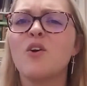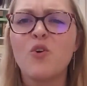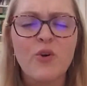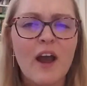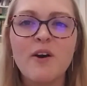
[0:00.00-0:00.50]

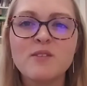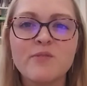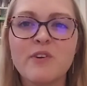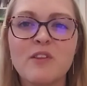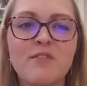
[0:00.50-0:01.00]
Crowns
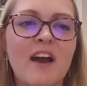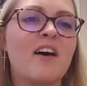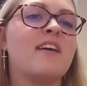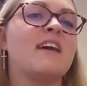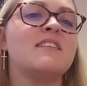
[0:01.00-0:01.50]
for the
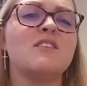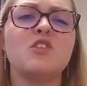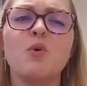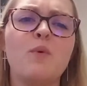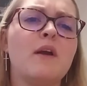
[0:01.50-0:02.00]
valiant,
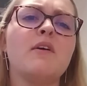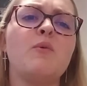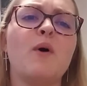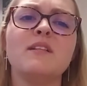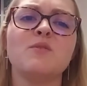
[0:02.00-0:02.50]
to weary
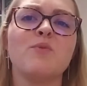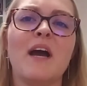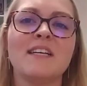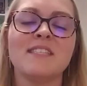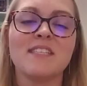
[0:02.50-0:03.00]
ones
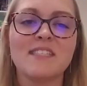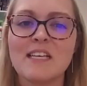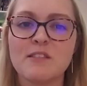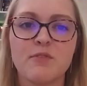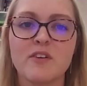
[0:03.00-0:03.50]
rest,
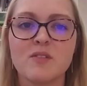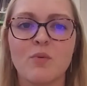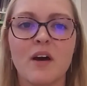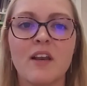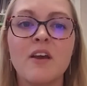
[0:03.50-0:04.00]
says verse
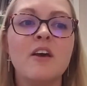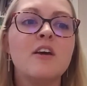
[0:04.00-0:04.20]
1.